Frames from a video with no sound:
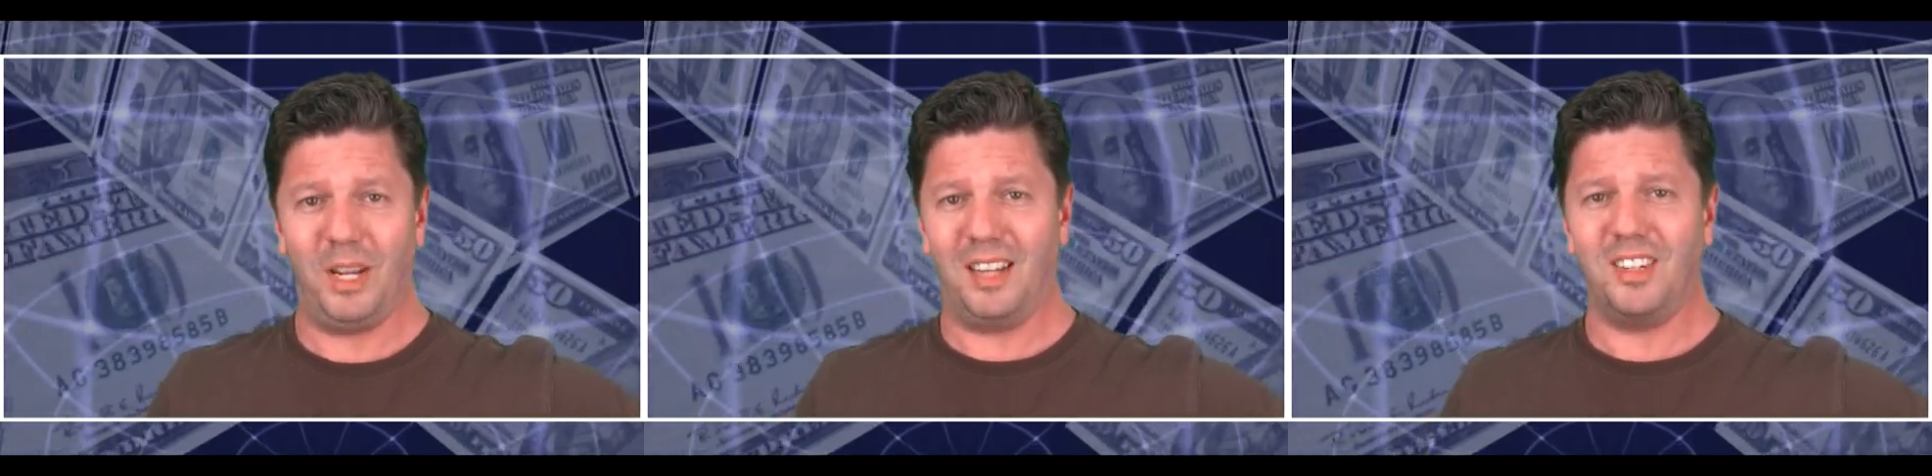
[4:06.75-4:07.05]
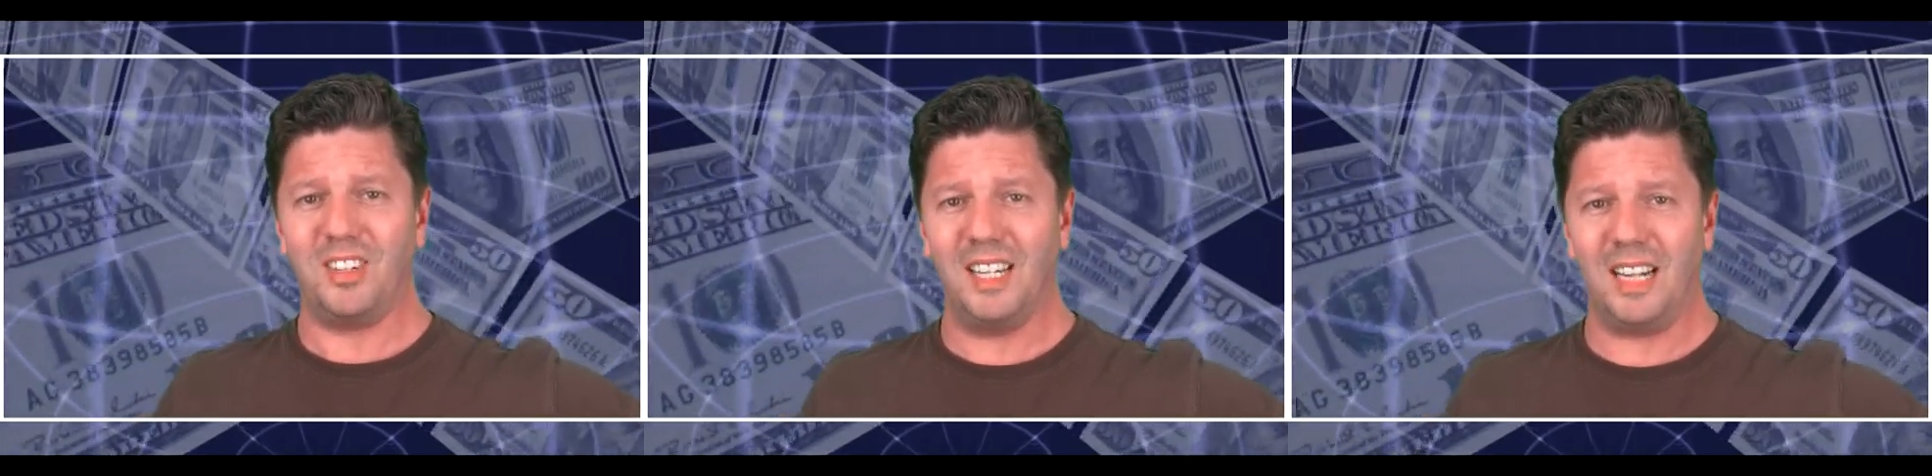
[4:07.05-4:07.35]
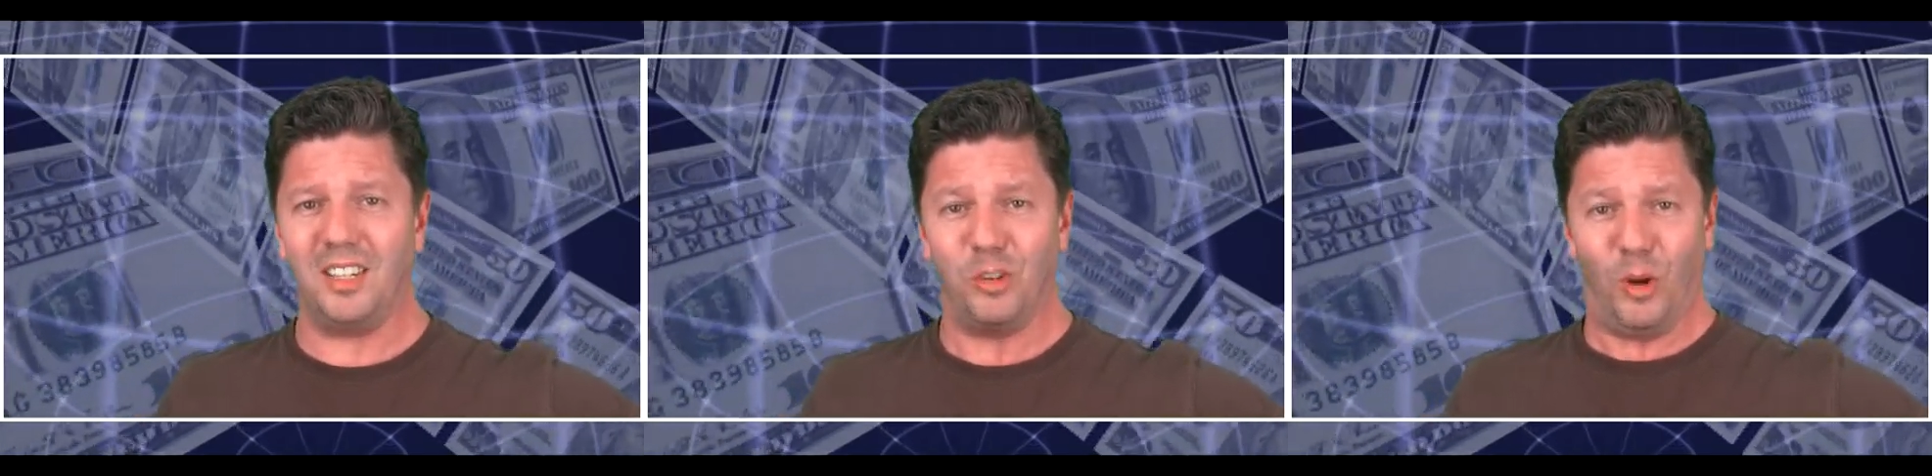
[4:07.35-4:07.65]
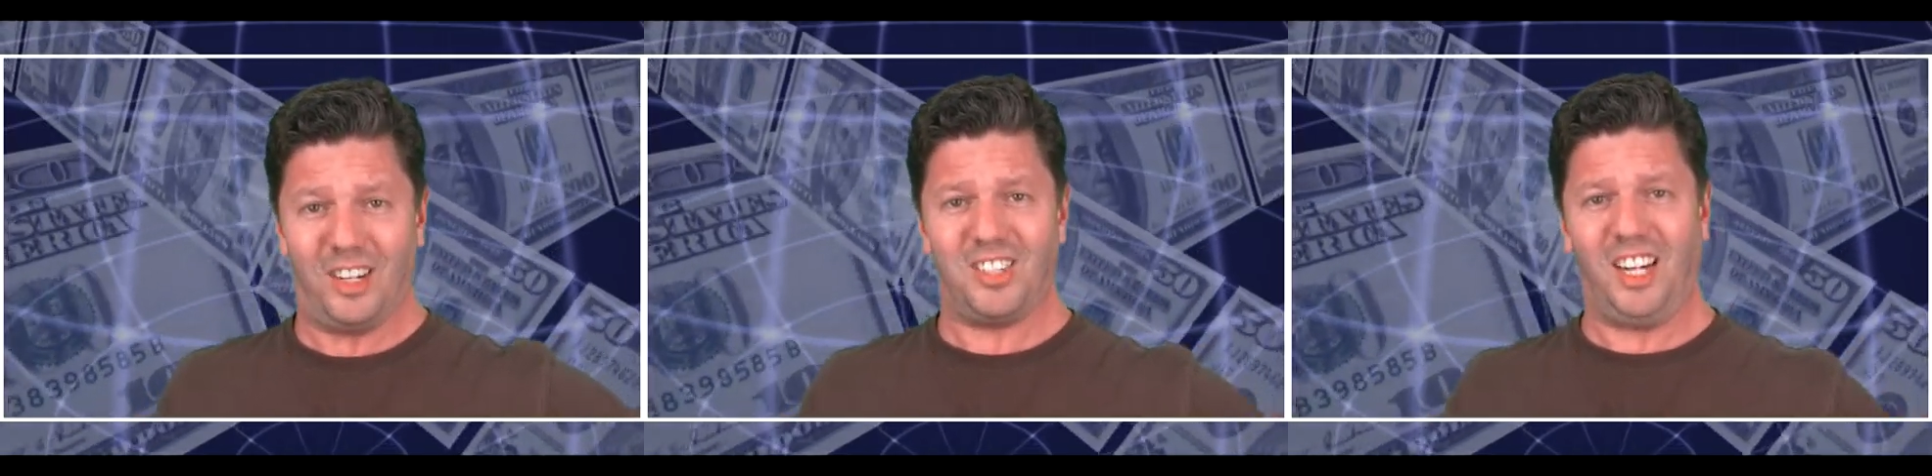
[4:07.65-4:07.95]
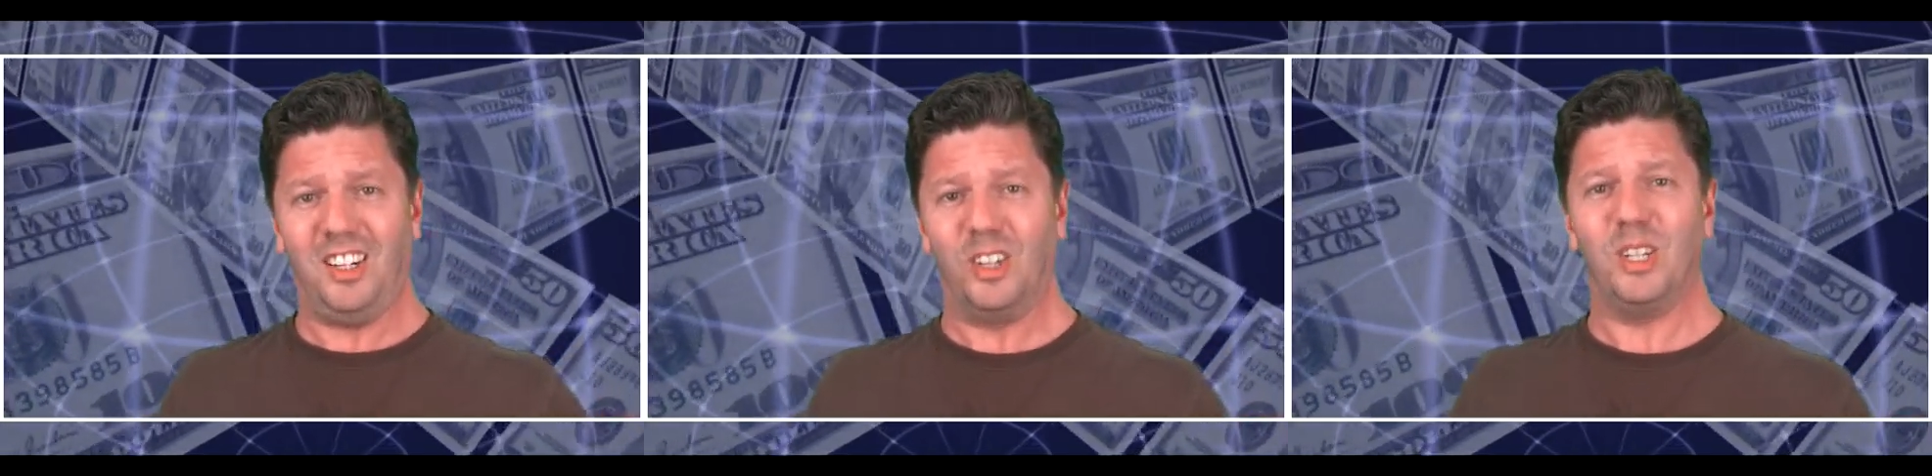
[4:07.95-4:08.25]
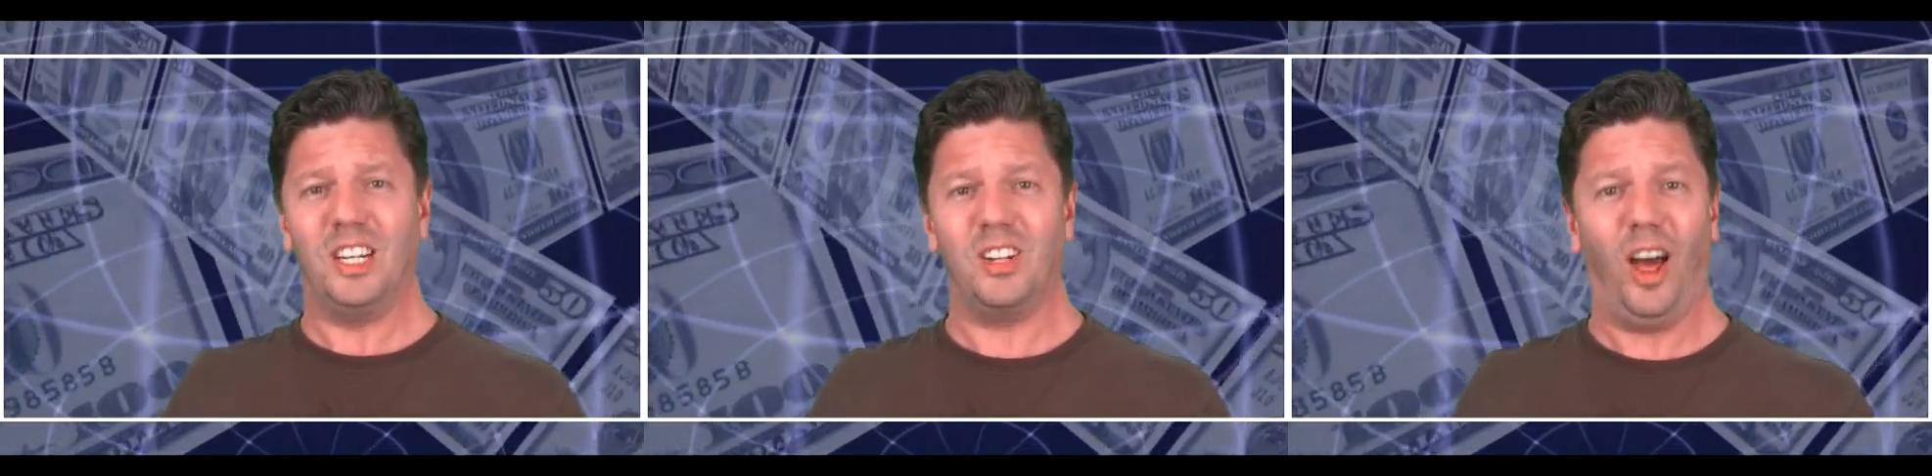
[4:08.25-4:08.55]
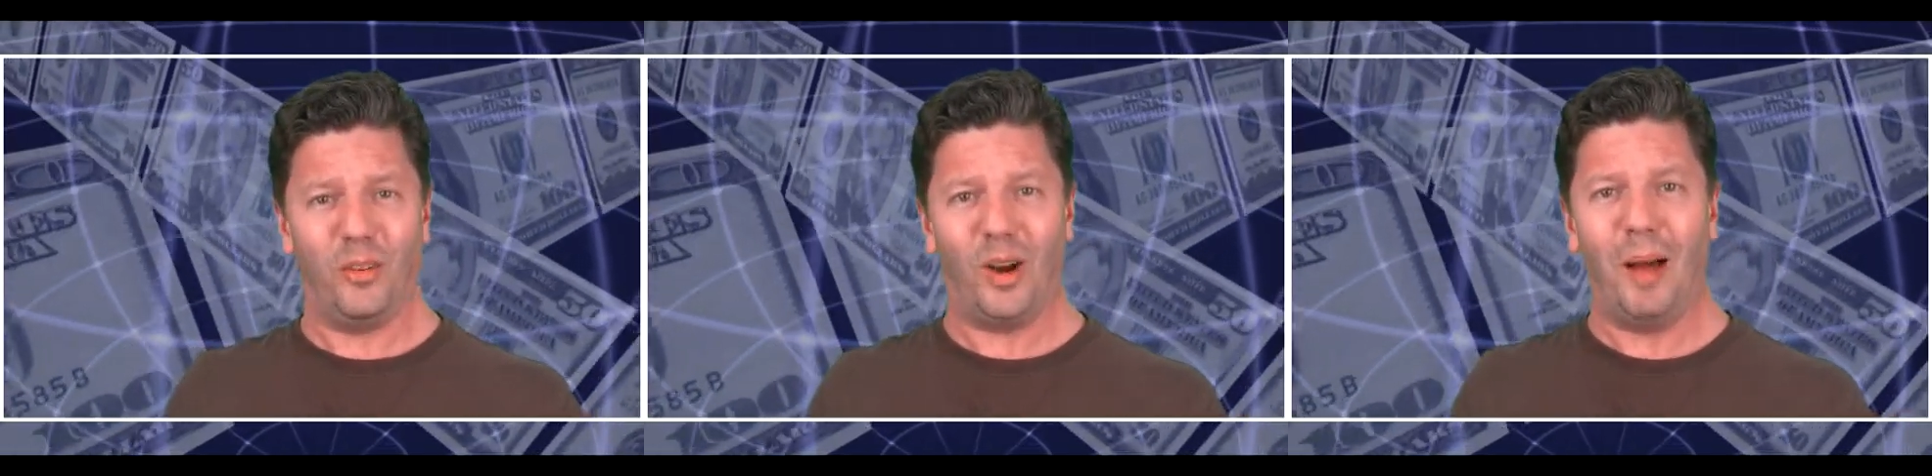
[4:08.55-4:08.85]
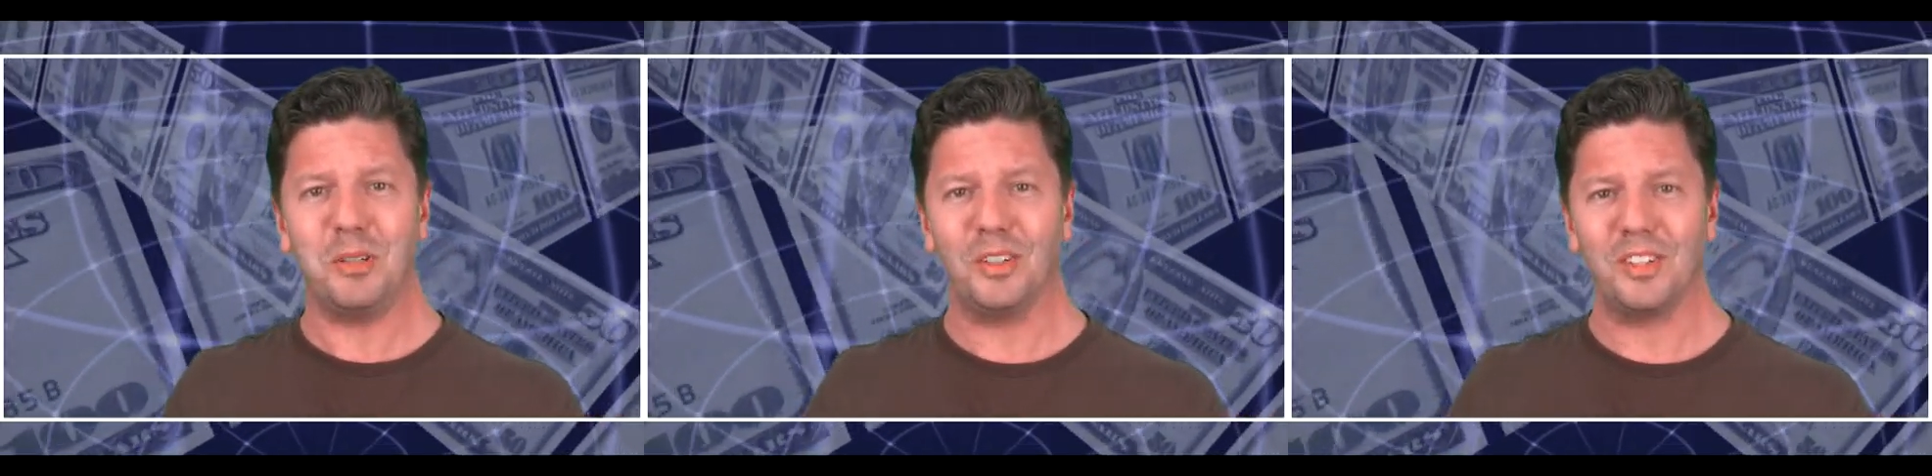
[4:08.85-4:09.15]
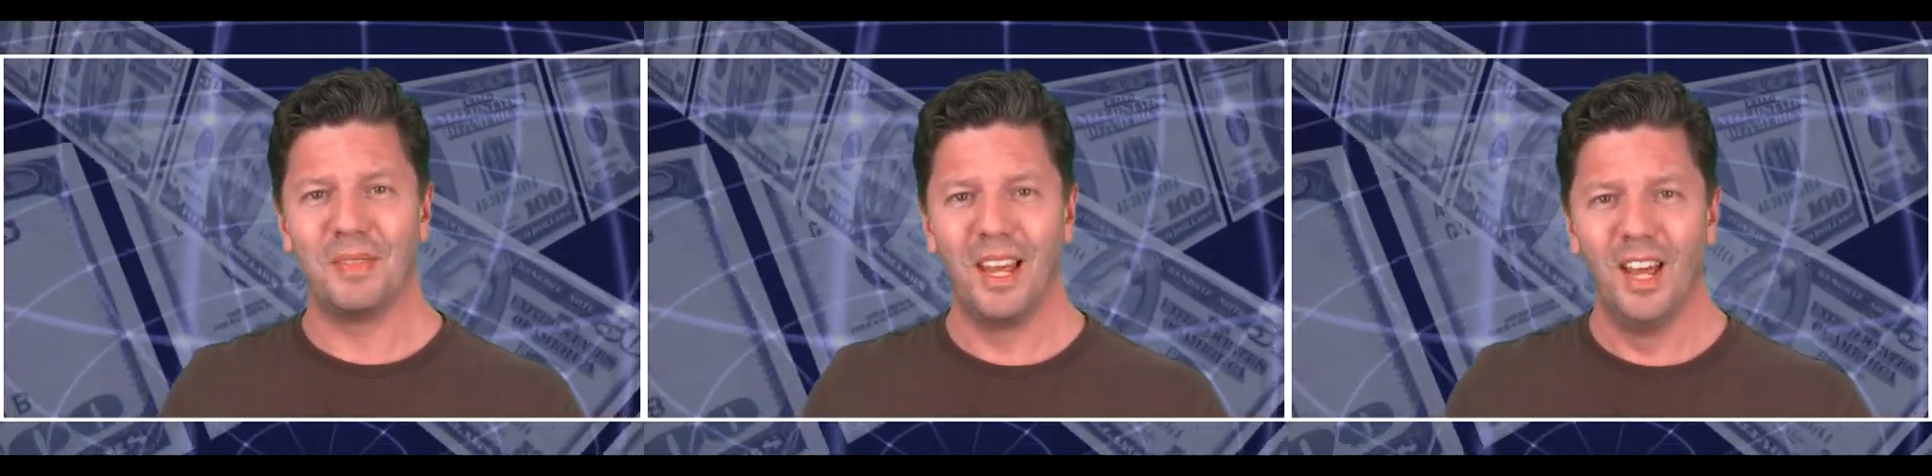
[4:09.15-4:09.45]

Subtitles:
We got disconnected. So I decided to look into other options.